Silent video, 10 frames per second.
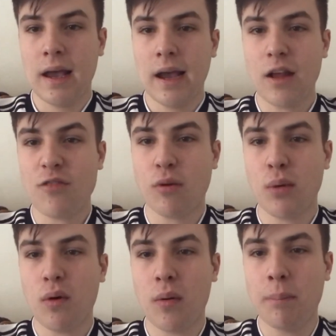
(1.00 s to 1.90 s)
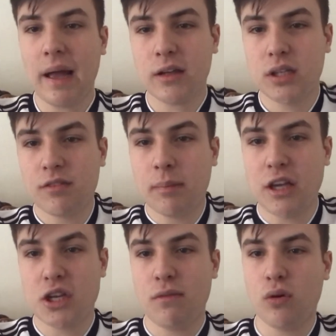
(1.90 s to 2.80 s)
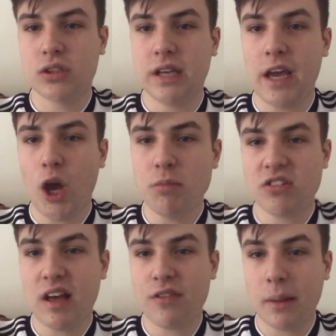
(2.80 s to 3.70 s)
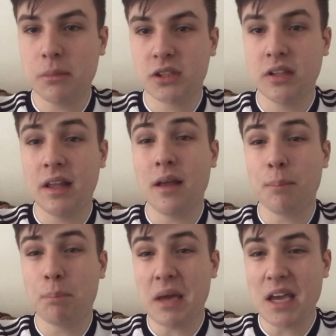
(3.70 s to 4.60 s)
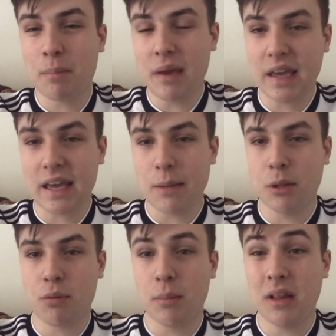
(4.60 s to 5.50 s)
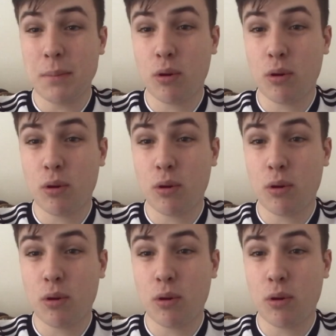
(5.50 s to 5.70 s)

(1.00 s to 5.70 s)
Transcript: Hello everybody, welcome back to another Matchday vlog today. Home to Southampton, big, big game in the Premier League.